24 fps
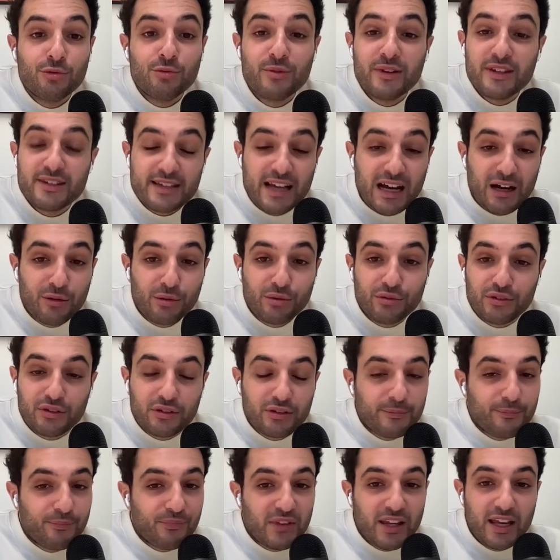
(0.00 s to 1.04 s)
without
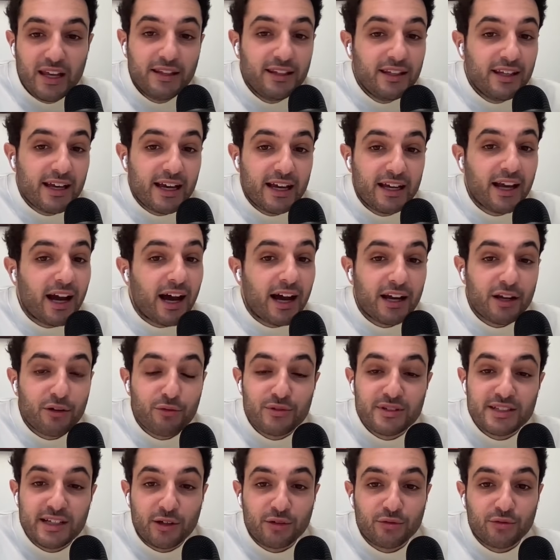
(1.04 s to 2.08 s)
any AI,
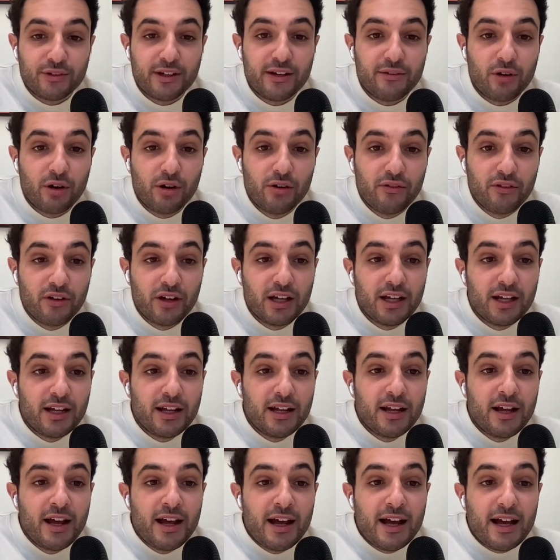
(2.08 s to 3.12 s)
without Revolve.
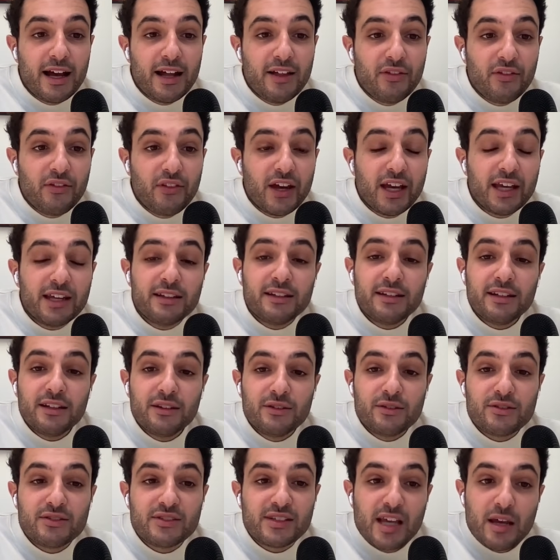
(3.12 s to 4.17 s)
And they
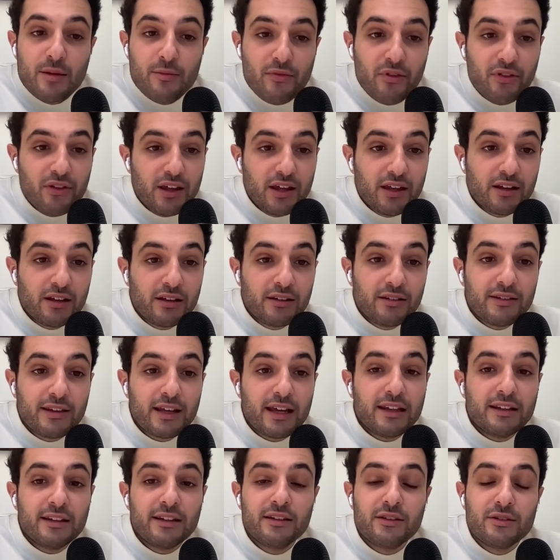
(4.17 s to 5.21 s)
did the same thing.
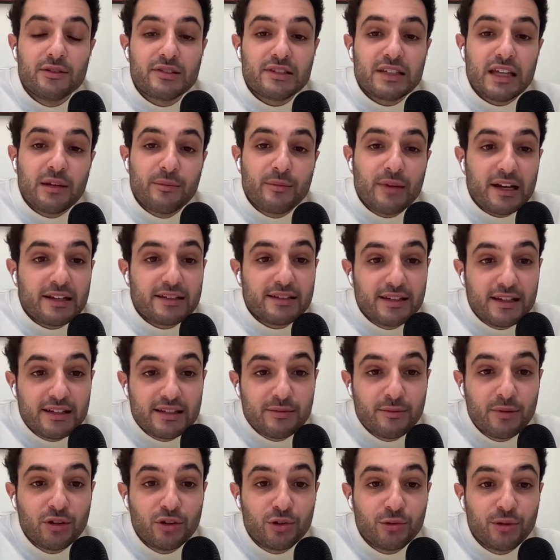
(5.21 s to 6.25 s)
They did the same
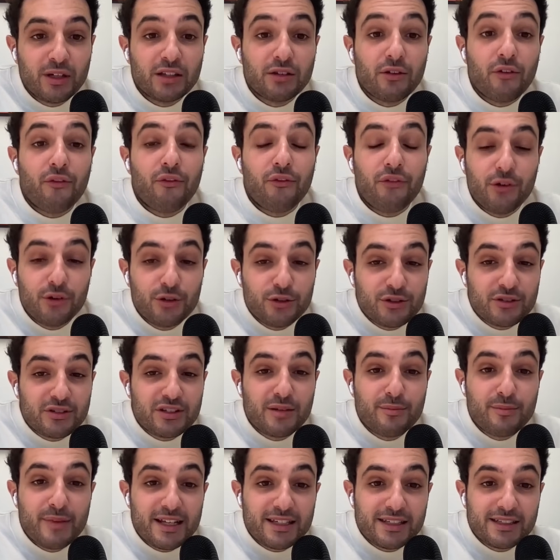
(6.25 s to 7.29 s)
assessment during the first
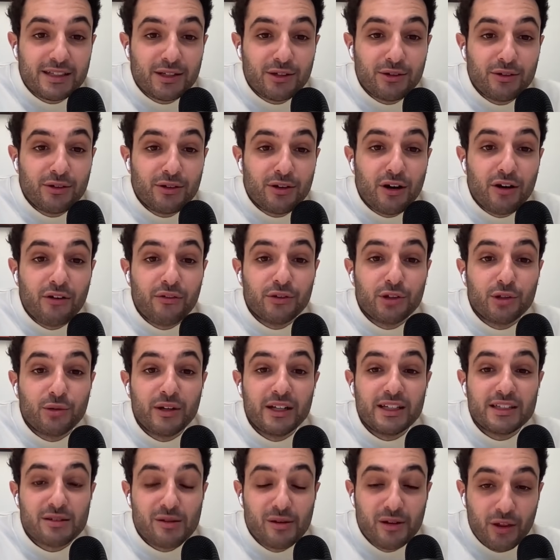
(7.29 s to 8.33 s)
semester of
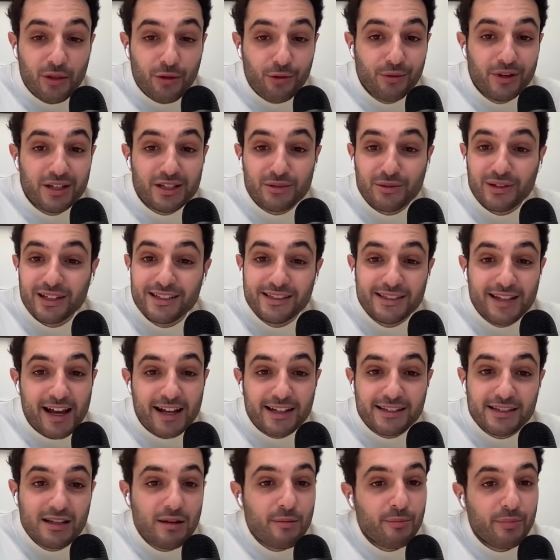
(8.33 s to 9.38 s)
2023, so
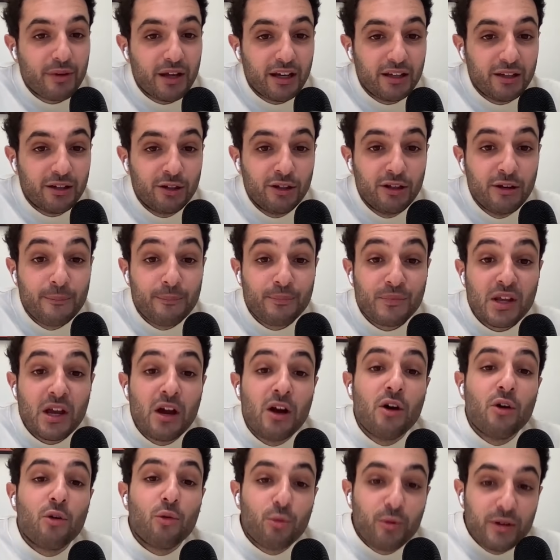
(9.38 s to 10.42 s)
exact same period,
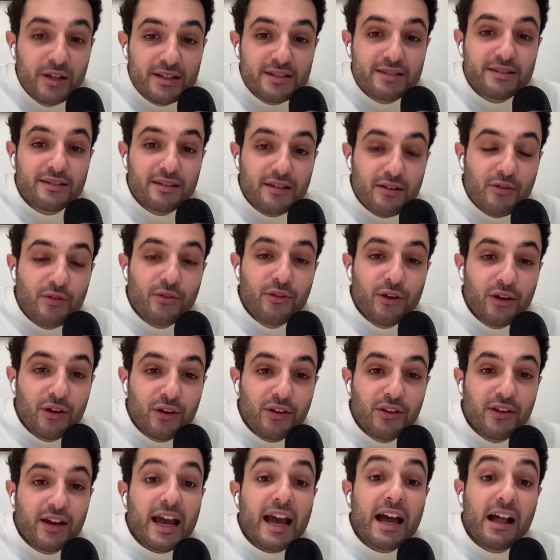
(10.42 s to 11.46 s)
with
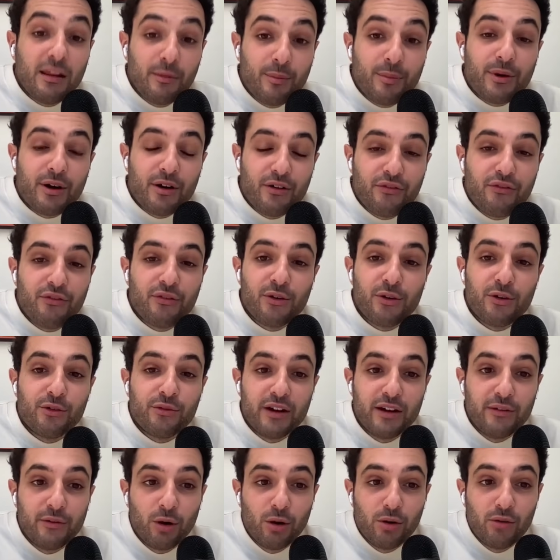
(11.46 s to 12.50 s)
the help of
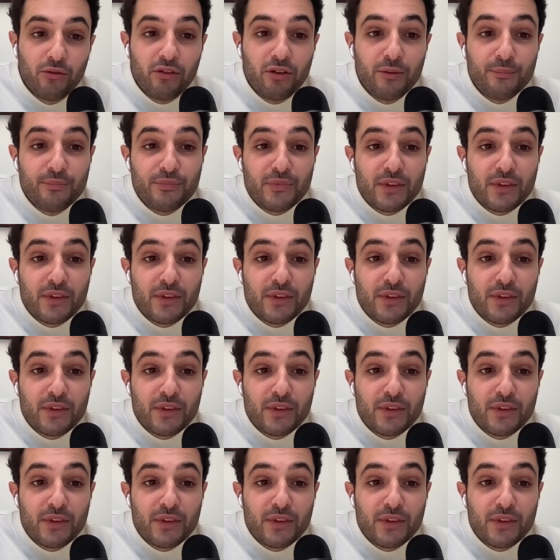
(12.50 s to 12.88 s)
Revolve.